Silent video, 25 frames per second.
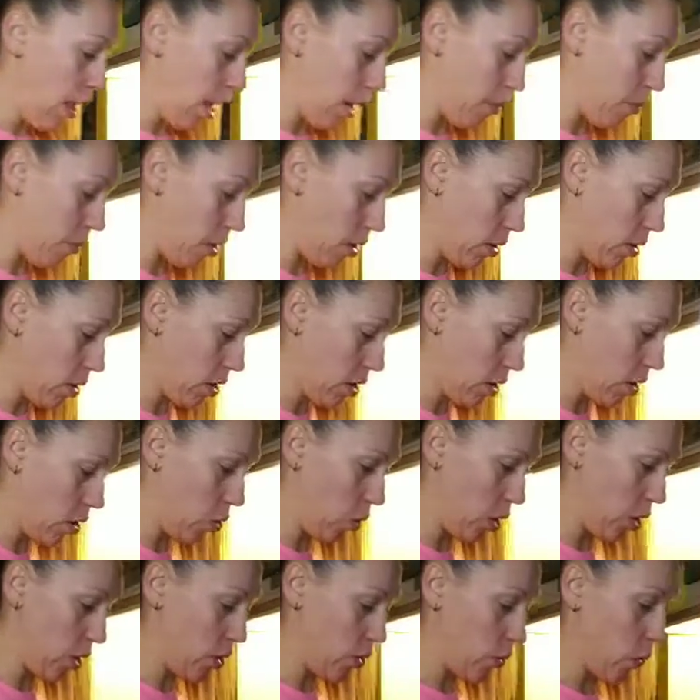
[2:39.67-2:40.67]
I'm also
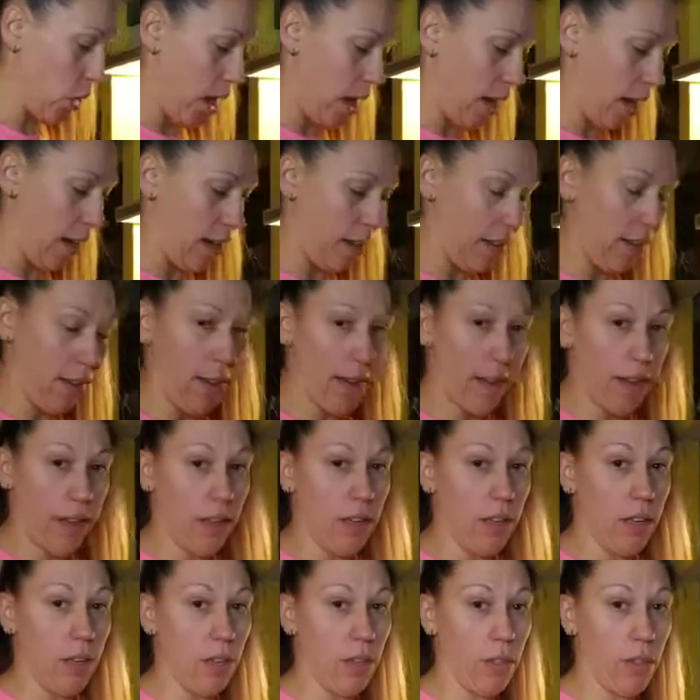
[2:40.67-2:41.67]
going to add
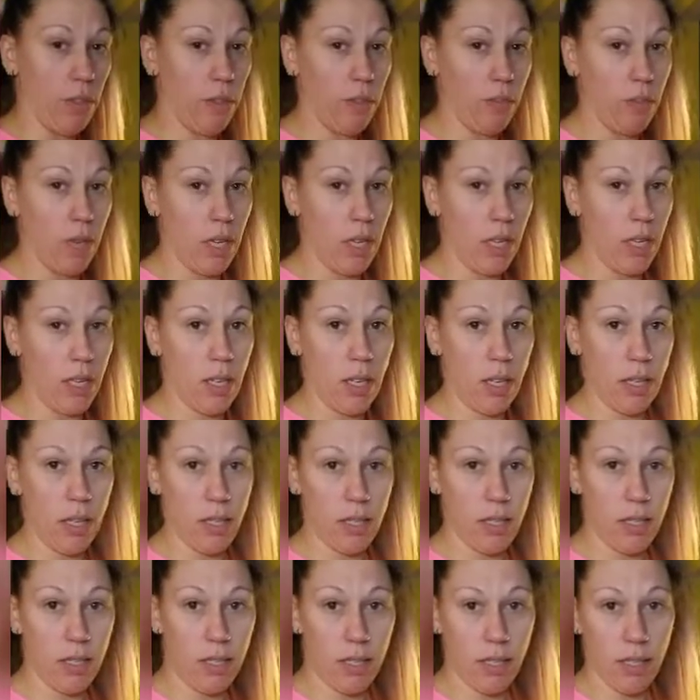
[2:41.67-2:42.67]
in
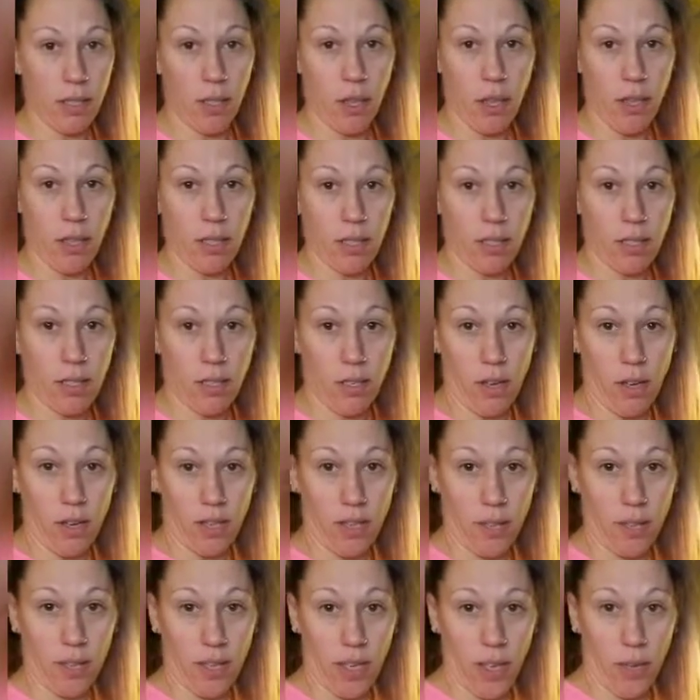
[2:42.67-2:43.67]
3
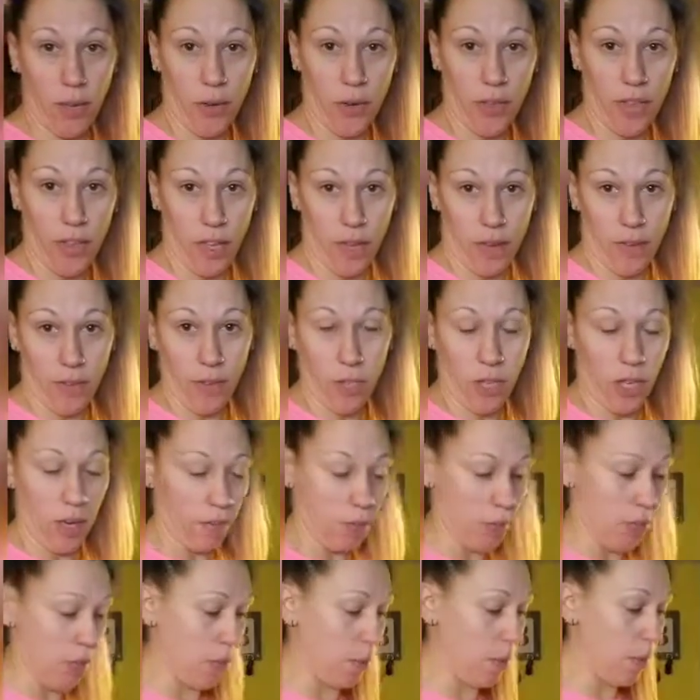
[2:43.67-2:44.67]
stalks of celery that I've
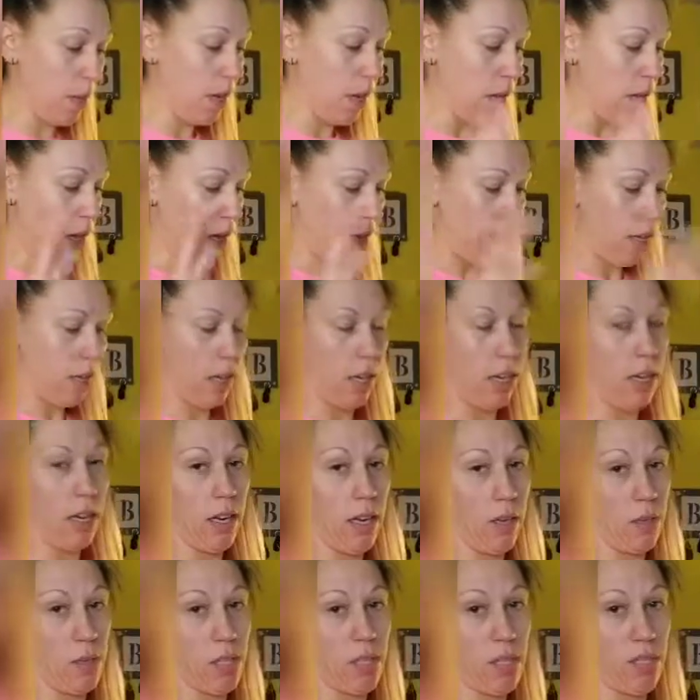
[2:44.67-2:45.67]
chopped up and
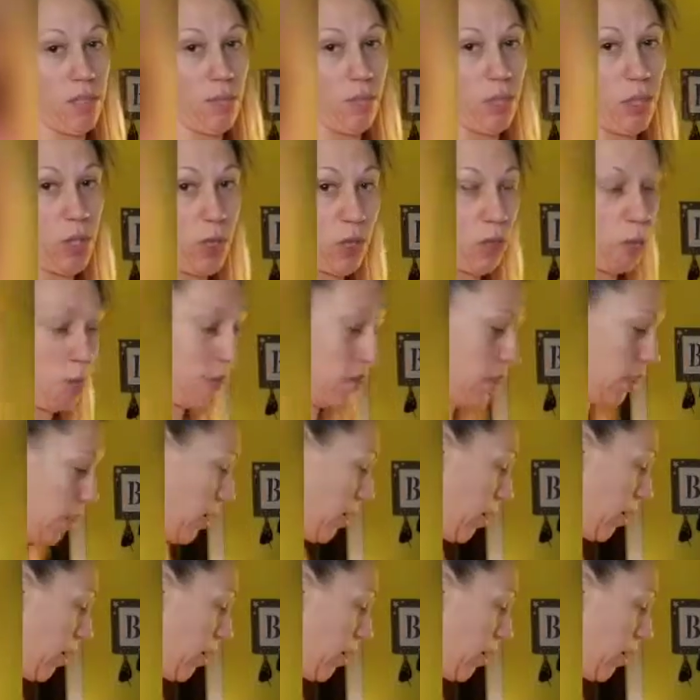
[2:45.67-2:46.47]
8 ounces of mushrooms that